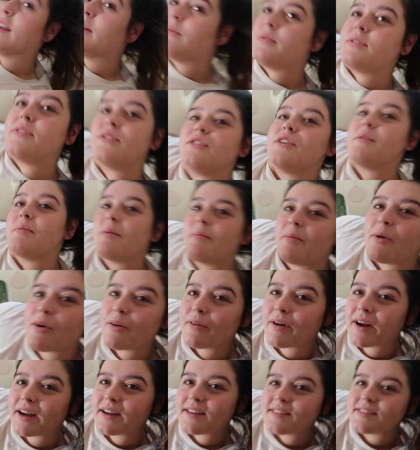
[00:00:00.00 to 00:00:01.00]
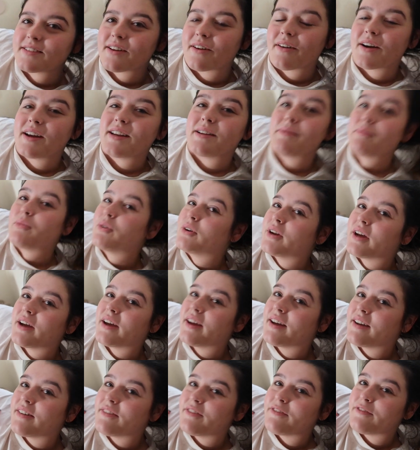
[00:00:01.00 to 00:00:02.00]
and it was super boring, so I didn't want
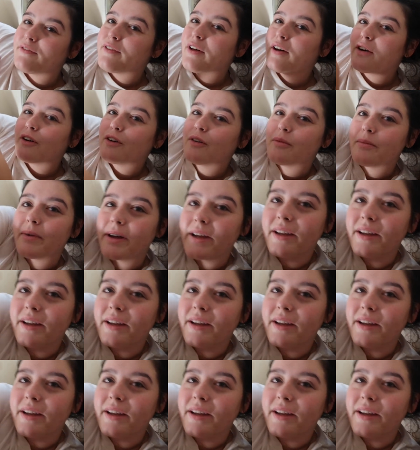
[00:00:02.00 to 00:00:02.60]
to film,